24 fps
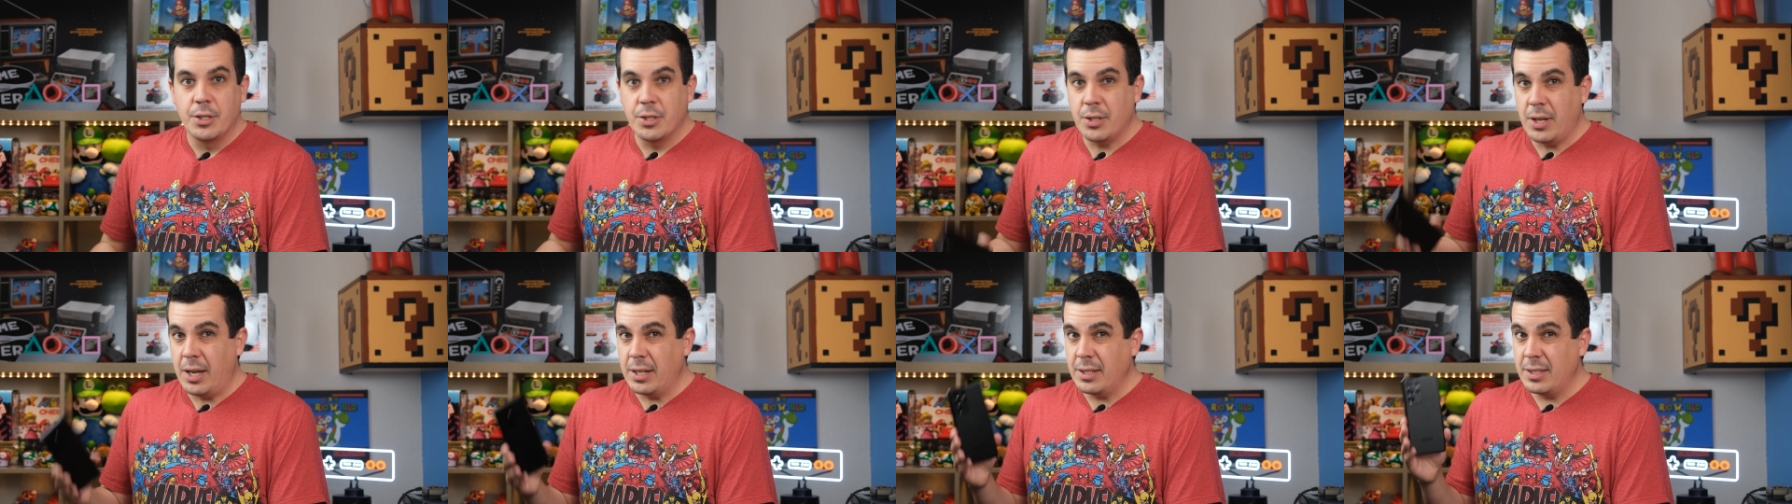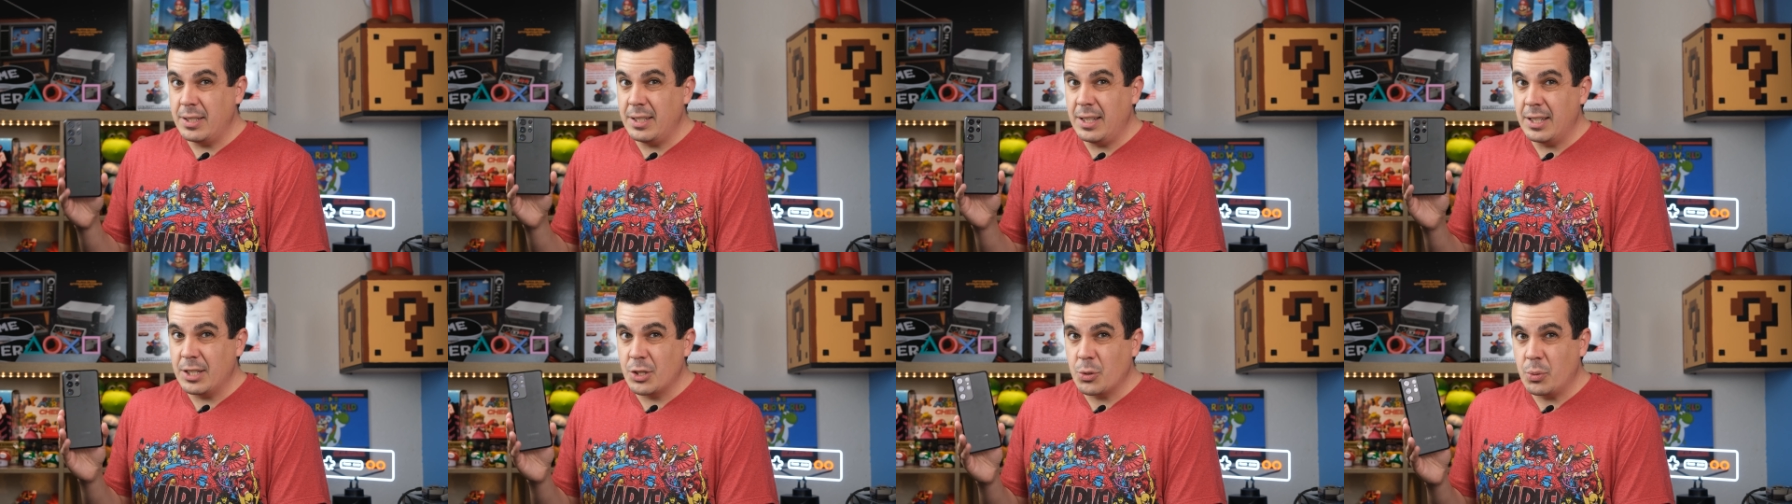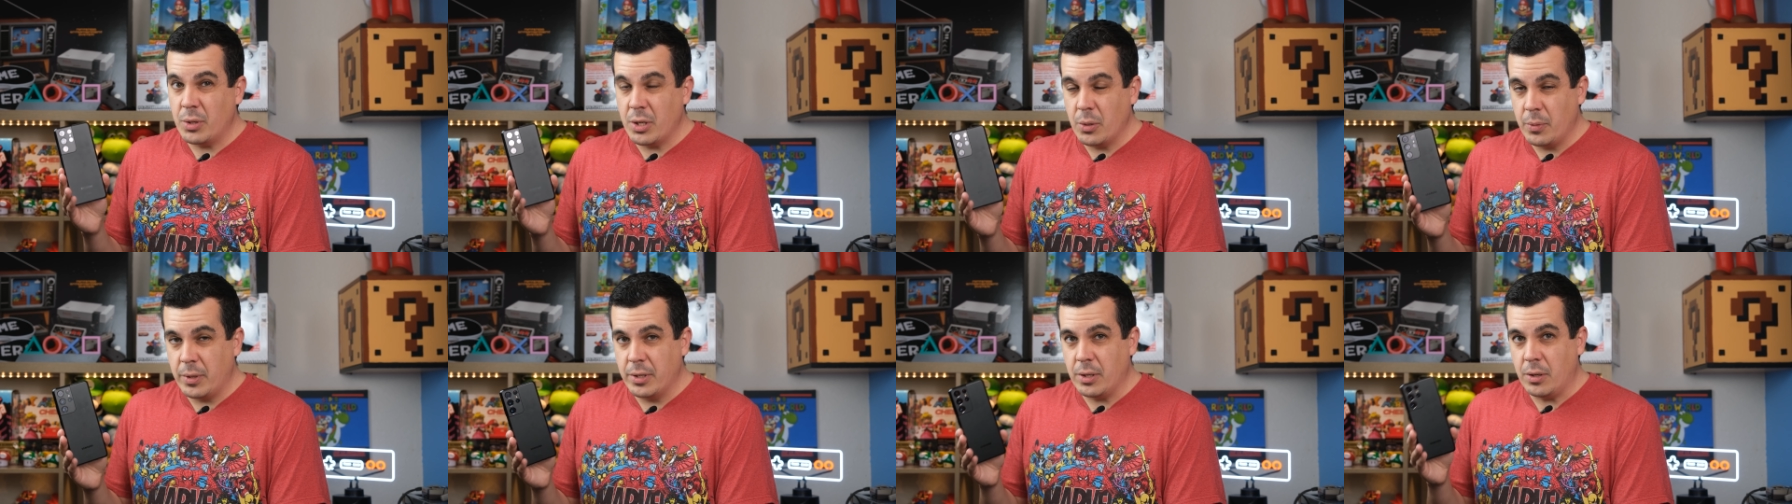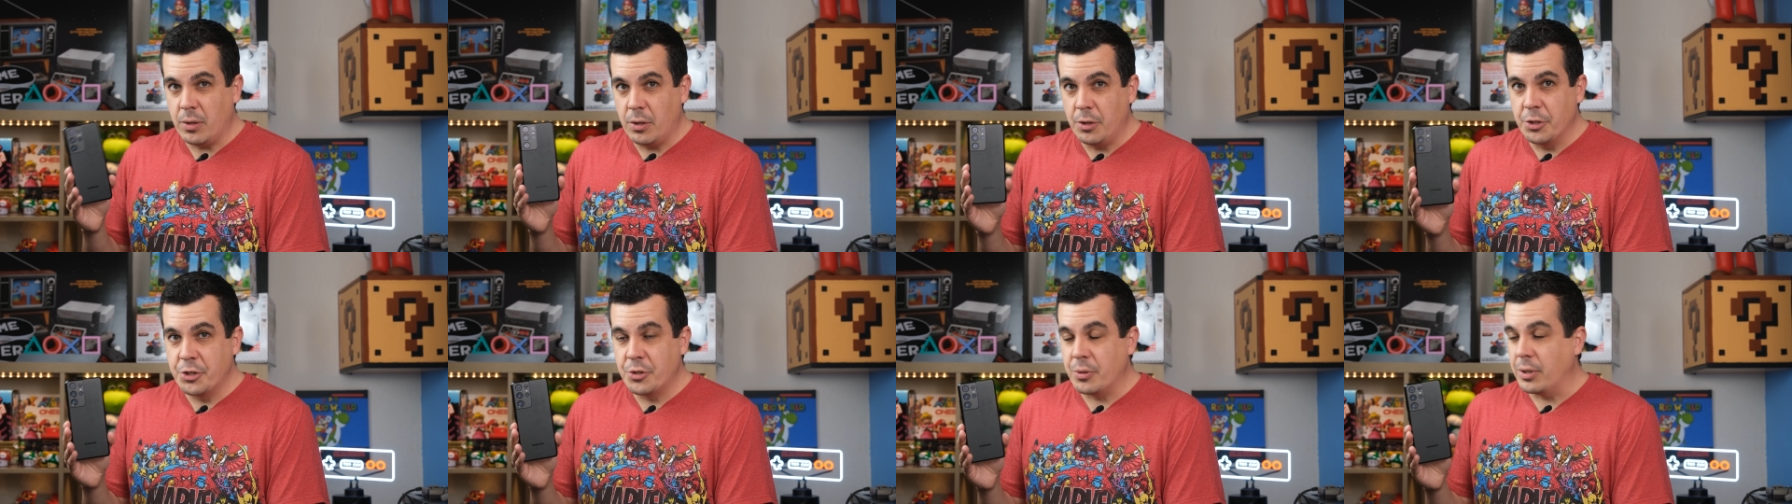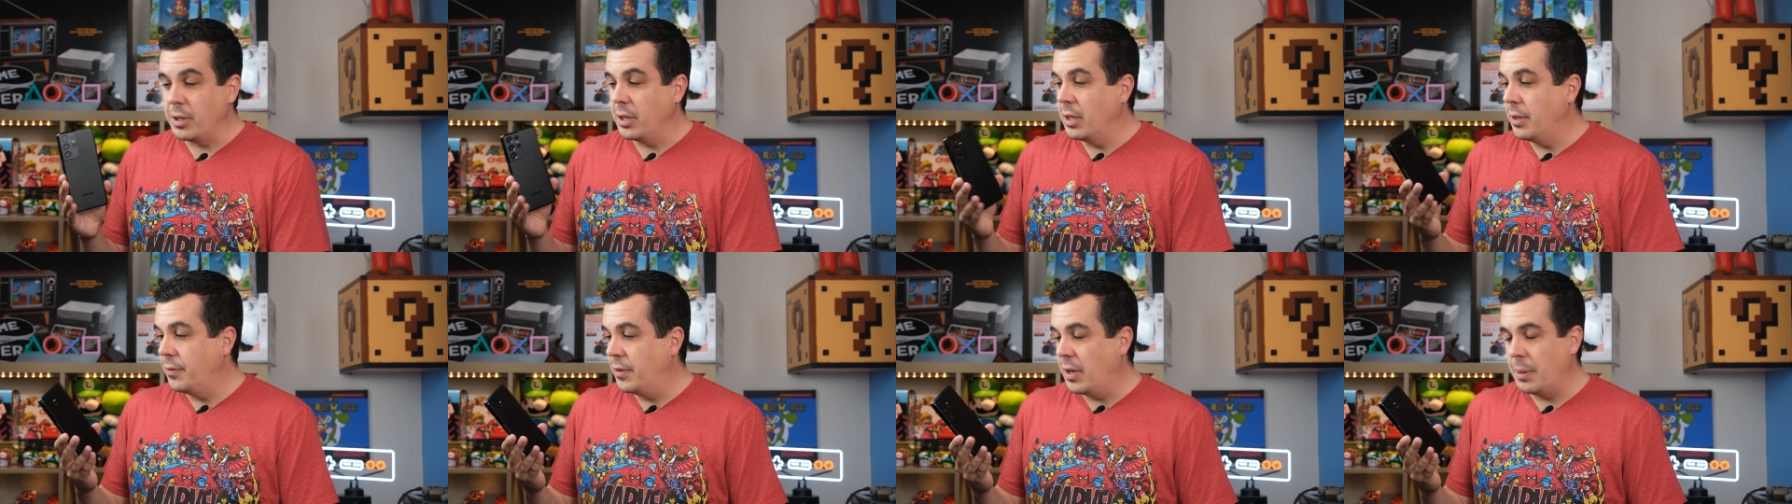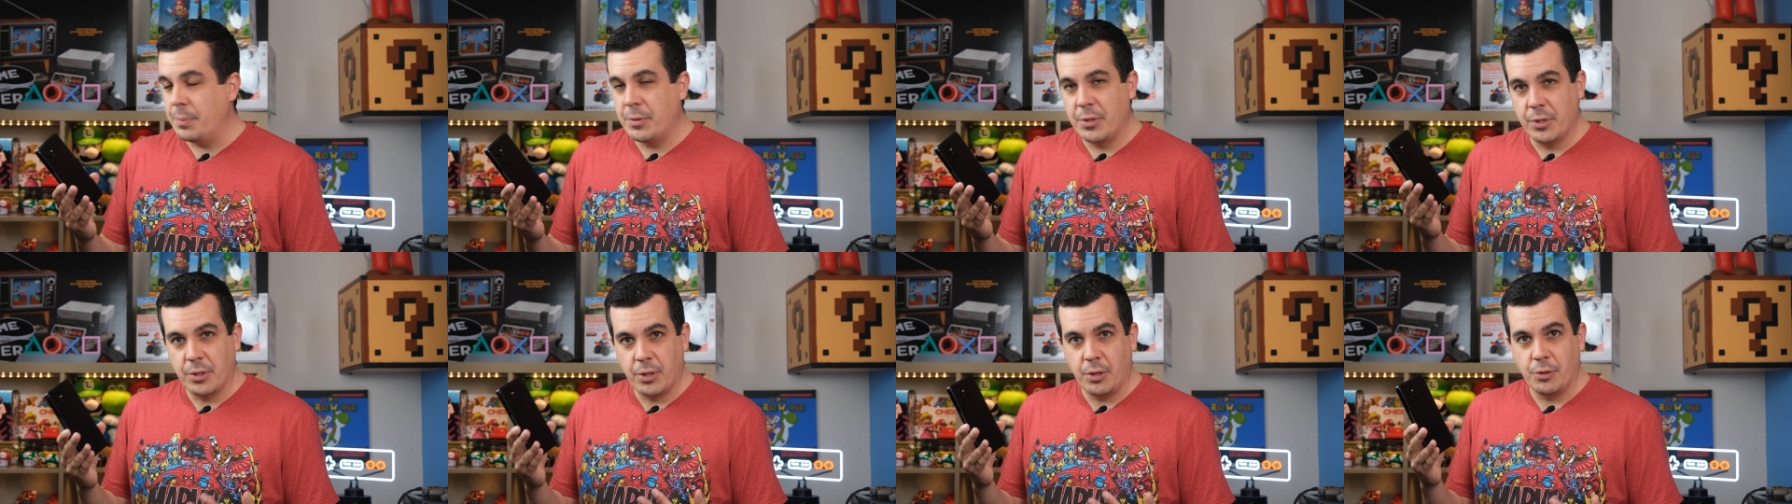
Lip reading: So how does the S21 Ultra live up to